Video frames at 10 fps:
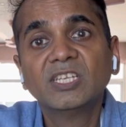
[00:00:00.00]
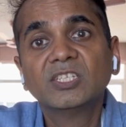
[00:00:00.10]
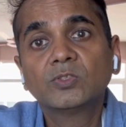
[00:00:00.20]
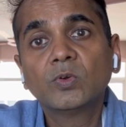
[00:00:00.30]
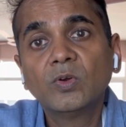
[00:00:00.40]

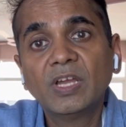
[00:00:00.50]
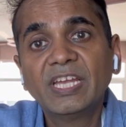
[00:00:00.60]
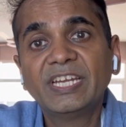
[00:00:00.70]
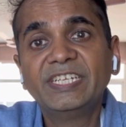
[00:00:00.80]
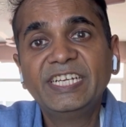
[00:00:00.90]
So
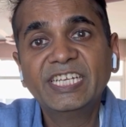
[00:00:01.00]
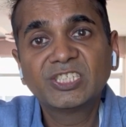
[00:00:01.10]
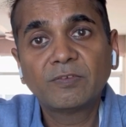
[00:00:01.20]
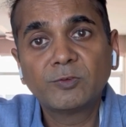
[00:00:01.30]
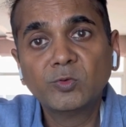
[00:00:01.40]

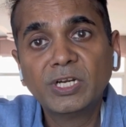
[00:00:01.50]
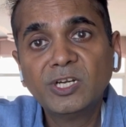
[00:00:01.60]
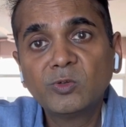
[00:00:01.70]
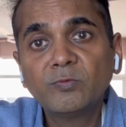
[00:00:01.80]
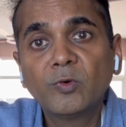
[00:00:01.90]
TDS of
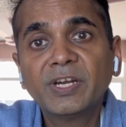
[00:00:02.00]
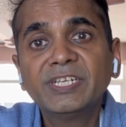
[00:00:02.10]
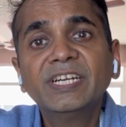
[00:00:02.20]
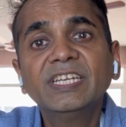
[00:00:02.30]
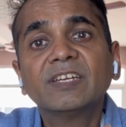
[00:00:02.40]
200 to
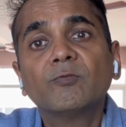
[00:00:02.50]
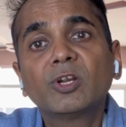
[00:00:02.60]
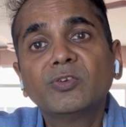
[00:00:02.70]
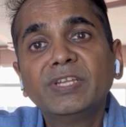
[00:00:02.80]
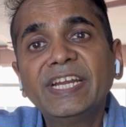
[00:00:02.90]
400, what
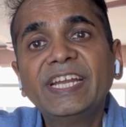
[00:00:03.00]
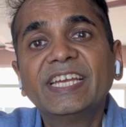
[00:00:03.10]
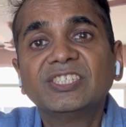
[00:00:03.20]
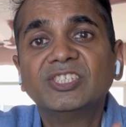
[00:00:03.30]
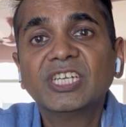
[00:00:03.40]
you need
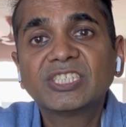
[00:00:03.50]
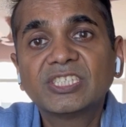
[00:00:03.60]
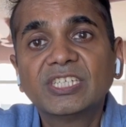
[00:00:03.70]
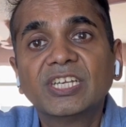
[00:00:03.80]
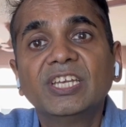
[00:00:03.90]
is
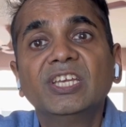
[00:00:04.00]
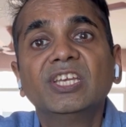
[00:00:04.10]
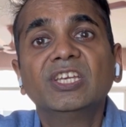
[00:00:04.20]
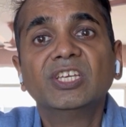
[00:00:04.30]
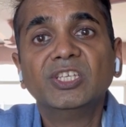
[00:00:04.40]
just
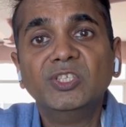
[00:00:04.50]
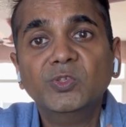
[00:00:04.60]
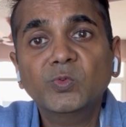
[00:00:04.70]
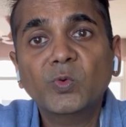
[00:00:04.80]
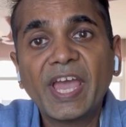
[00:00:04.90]

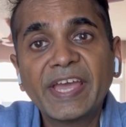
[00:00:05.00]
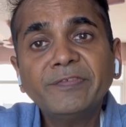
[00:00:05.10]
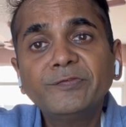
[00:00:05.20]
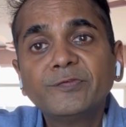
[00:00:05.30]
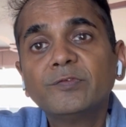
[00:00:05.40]

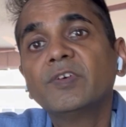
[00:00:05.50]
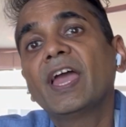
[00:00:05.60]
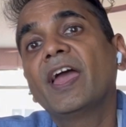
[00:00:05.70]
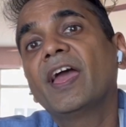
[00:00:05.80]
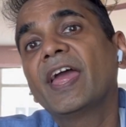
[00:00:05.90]
UF
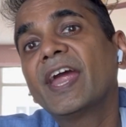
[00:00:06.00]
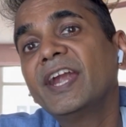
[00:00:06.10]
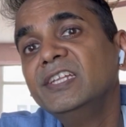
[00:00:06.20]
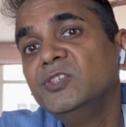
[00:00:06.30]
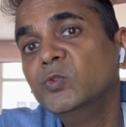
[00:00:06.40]

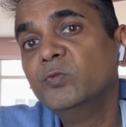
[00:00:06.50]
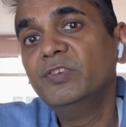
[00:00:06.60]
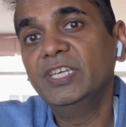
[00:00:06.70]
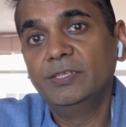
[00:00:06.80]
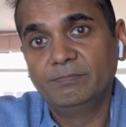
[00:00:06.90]
and
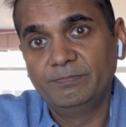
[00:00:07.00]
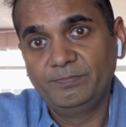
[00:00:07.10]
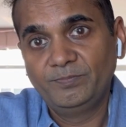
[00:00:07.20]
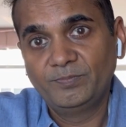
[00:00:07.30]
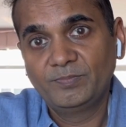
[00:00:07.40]
UV.
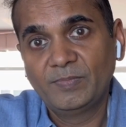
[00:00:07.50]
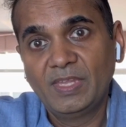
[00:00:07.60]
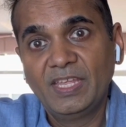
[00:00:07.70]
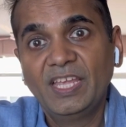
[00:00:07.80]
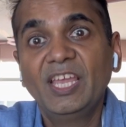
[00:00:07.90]

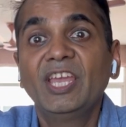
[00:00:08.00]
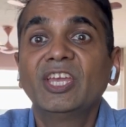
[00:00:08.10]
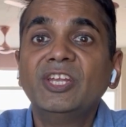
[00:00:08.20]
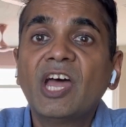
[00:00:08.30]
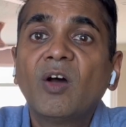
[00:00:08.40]

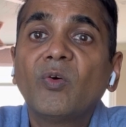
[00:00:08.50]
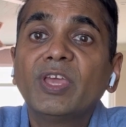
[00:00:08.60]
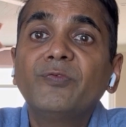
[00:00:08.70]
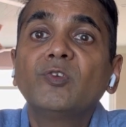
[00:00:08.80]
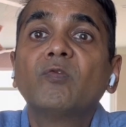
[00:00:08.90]
Now,
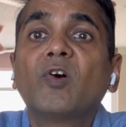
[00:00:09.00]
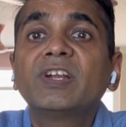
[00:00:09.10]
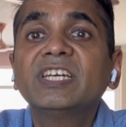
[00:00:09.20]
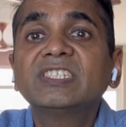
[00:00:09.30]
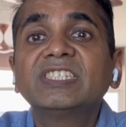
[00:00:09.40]
if your
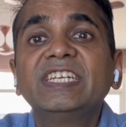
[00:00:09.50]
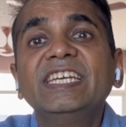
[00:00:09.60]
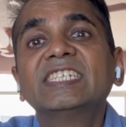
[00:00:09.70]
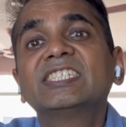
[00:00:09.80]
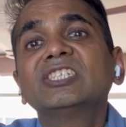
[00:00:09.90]
water's
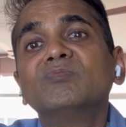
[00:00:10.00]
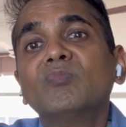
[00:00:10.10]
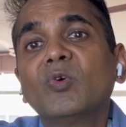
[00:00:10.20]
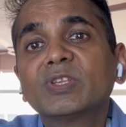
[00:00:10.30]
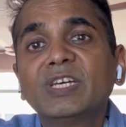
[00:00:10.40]
TDS is
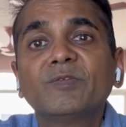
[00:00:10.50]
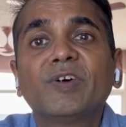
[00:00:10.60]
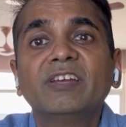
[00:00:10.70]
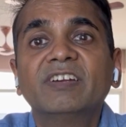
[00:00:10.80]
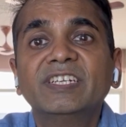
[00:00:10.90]
more than
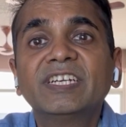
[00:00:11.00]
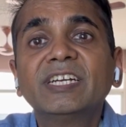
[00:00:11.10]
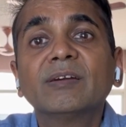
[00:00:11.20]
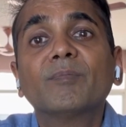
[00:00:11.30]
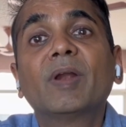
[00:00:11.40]

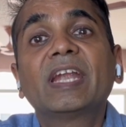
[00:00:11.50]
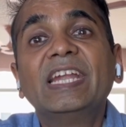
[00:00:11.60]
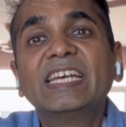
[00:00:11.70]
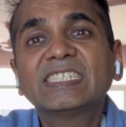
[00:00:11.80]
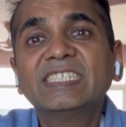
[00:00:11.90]
500 but
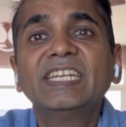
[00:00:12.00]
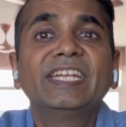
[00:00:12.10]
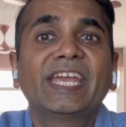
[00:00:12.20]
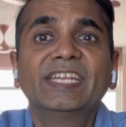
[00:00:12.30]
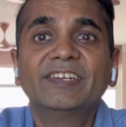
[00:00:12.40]
less than
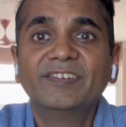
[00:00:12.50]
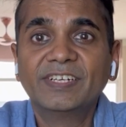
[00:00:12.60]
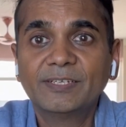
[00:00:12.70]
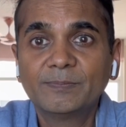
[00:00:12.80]
900,